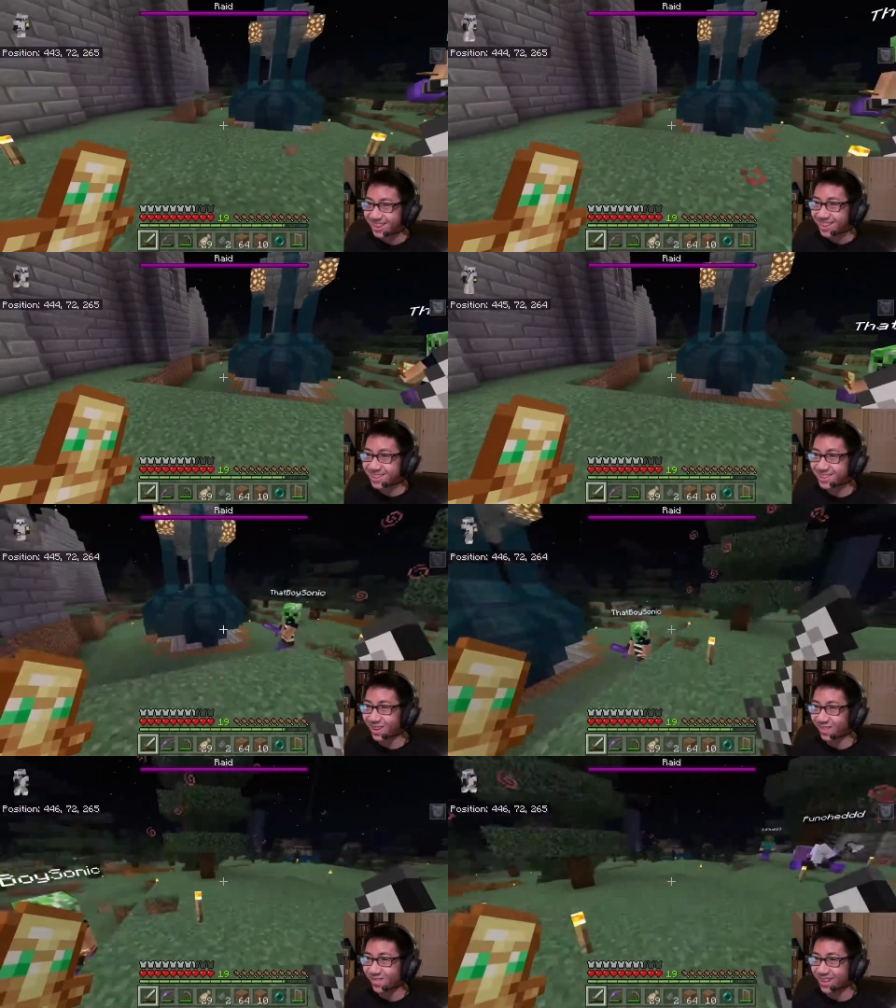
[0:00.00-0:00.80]

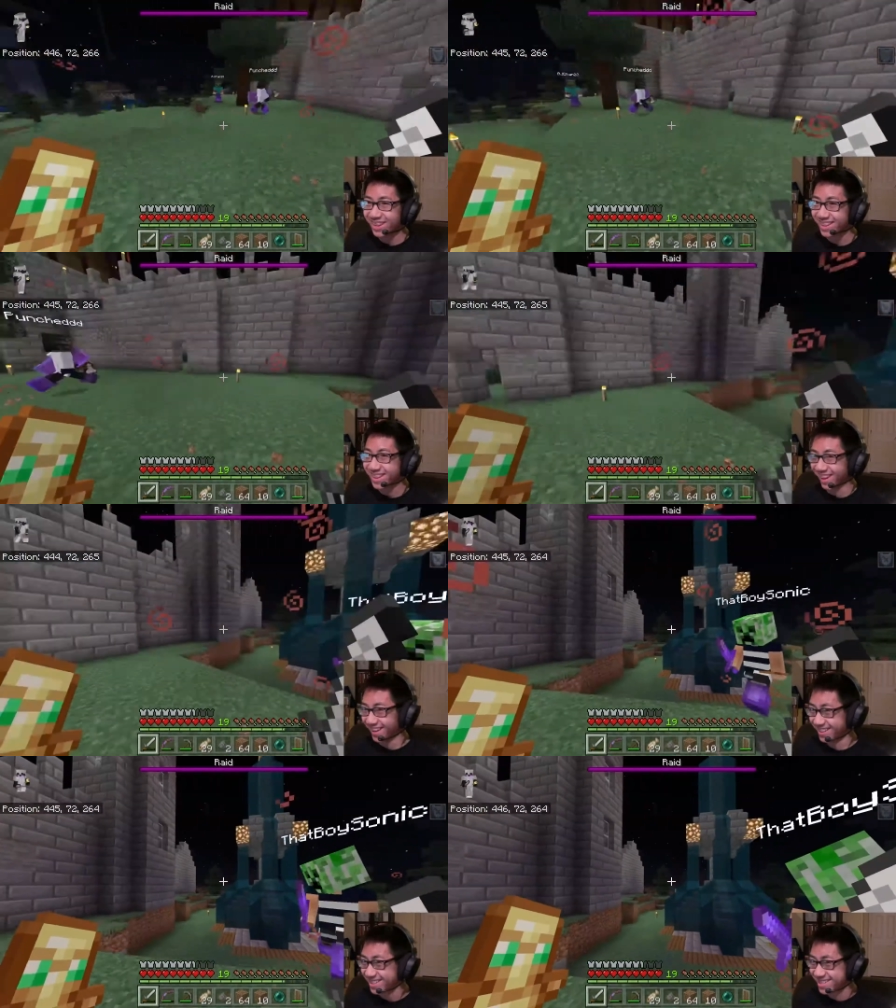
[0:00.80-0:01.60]
Nobody
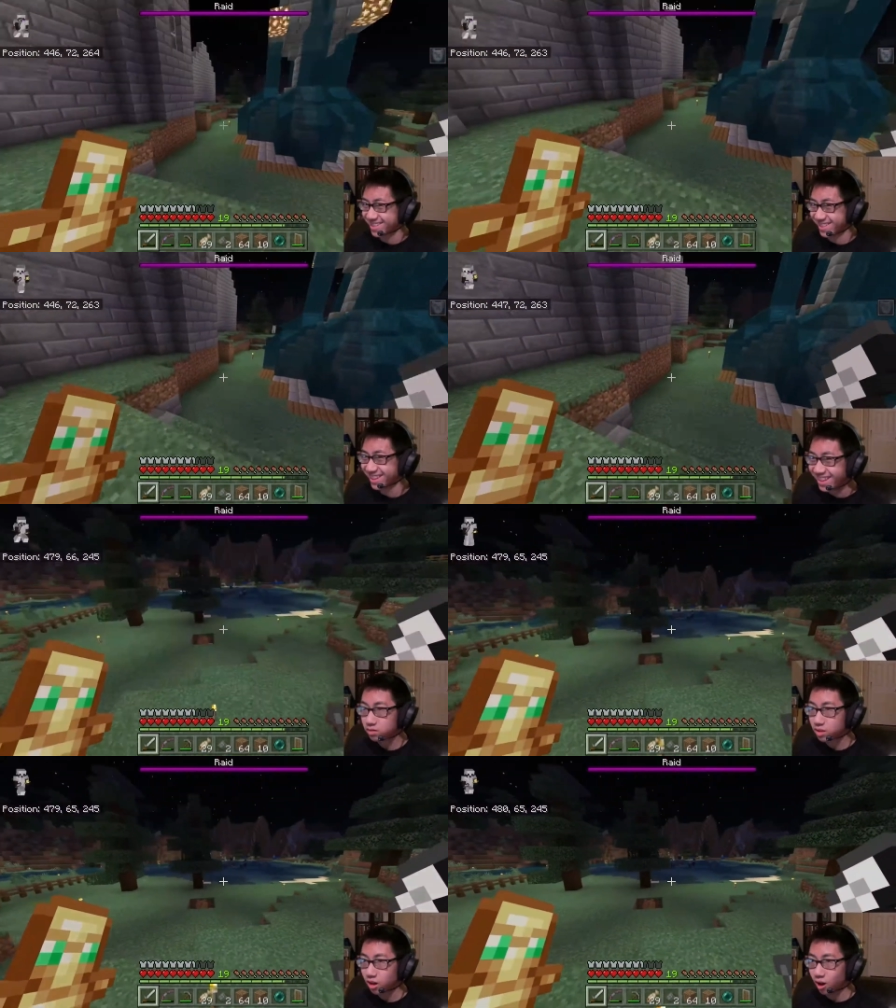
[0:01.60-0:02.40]
calls
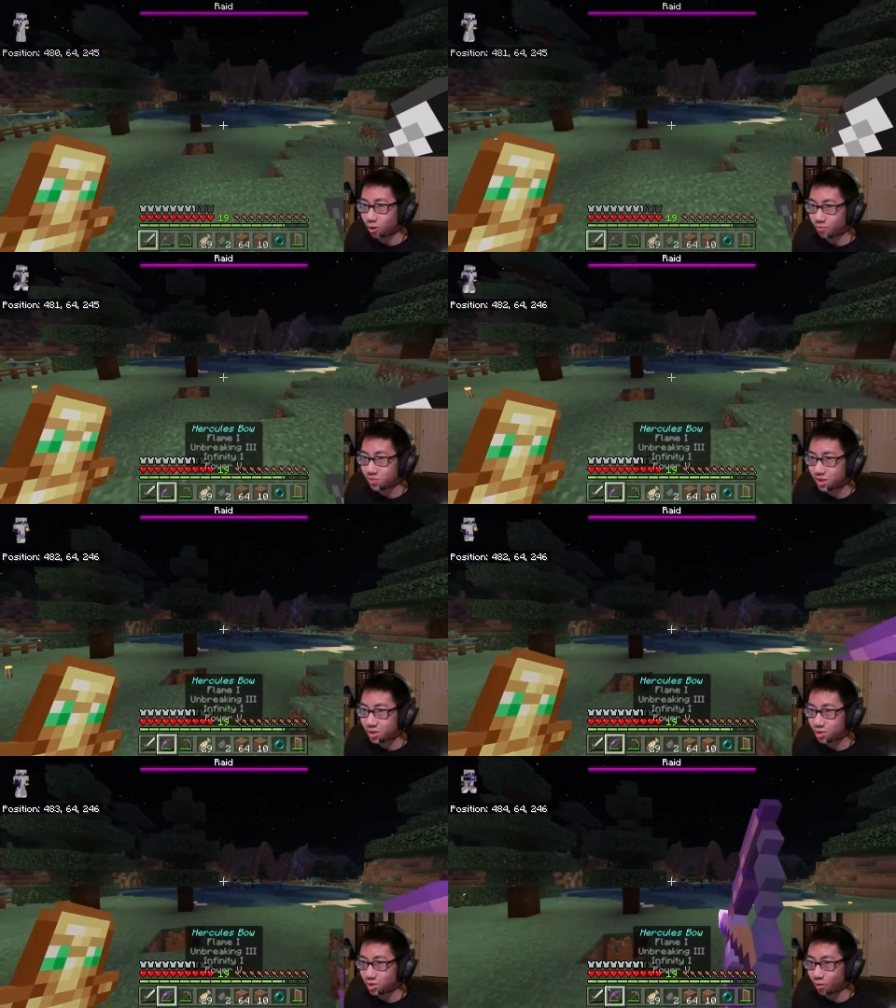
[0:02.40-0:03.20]
you. Oh. They're
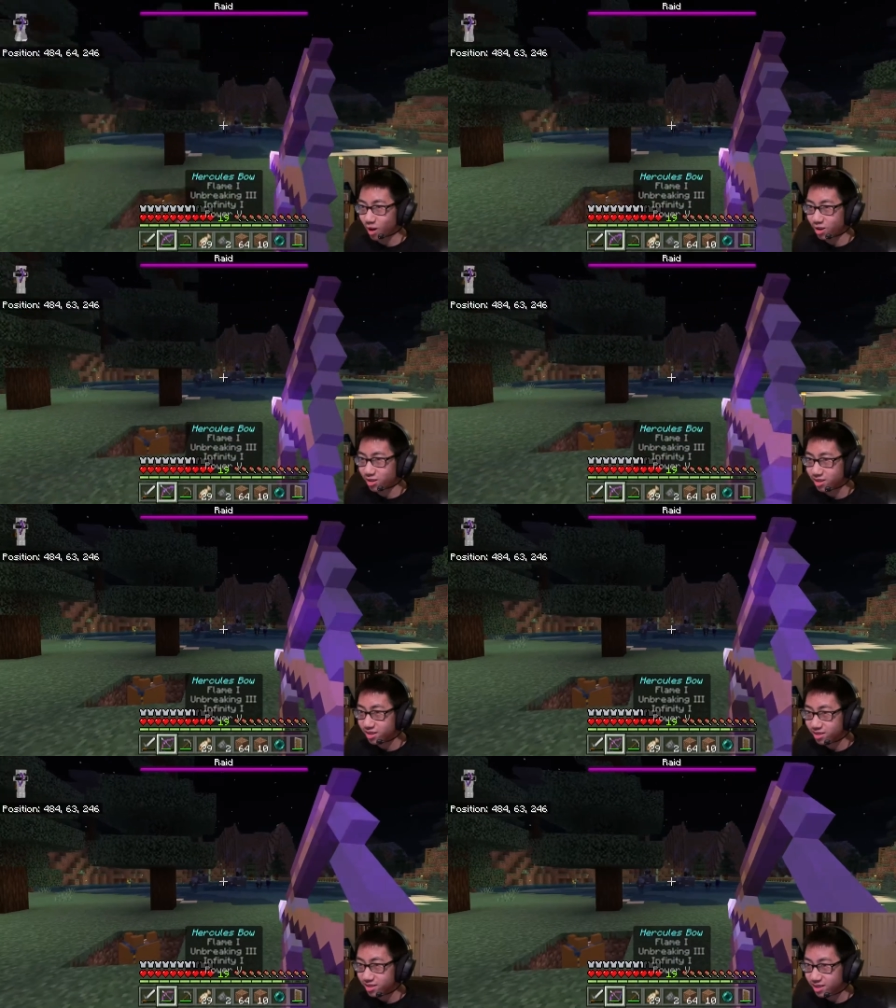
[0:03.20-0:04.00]
in the water.
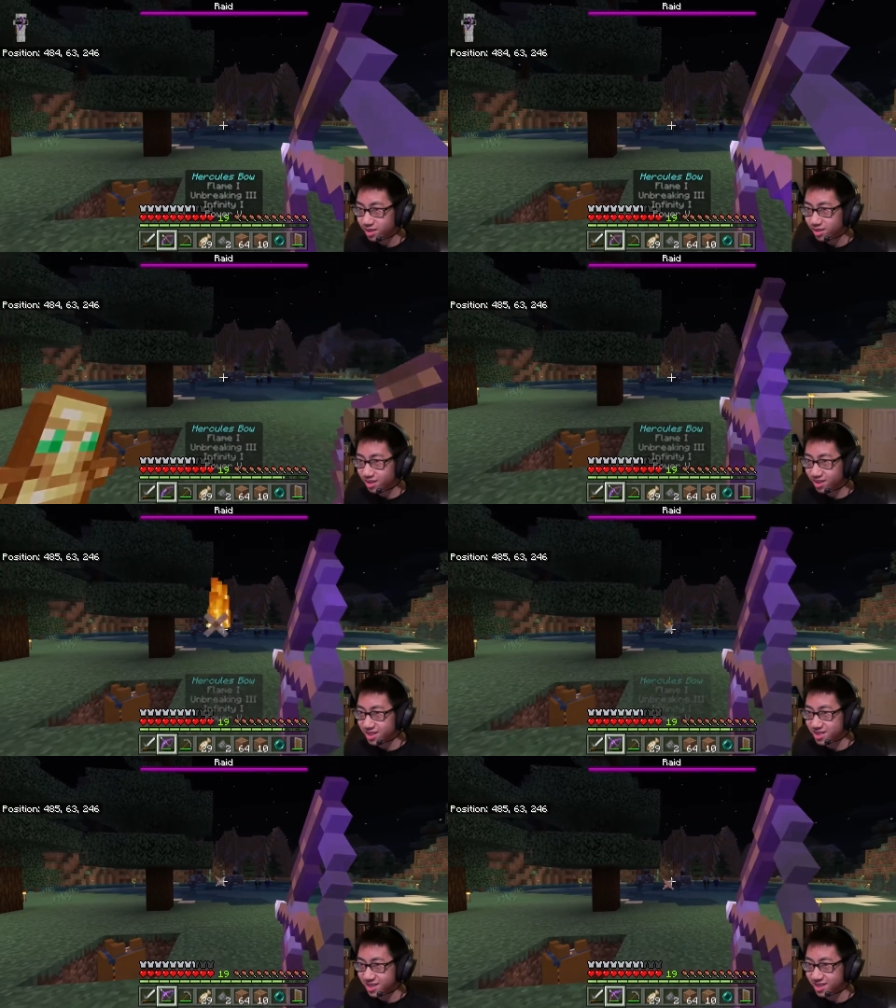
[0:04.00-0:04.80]
Look at
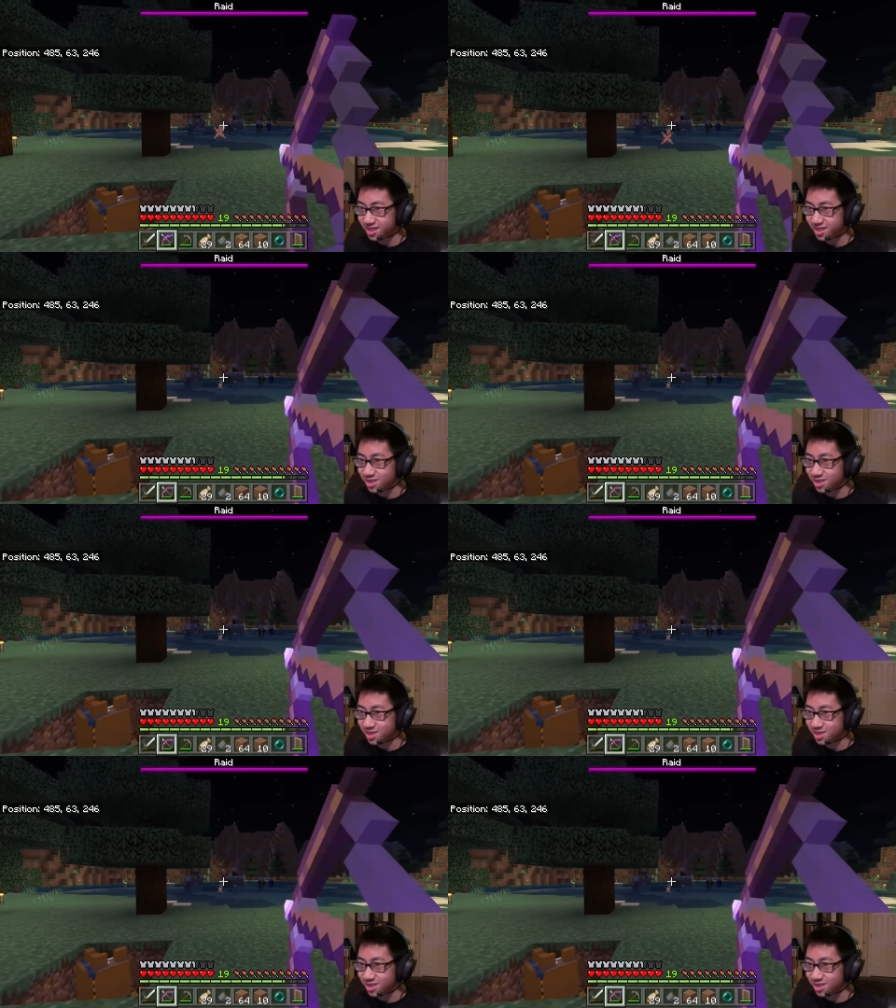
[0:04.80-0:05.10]
these idiots.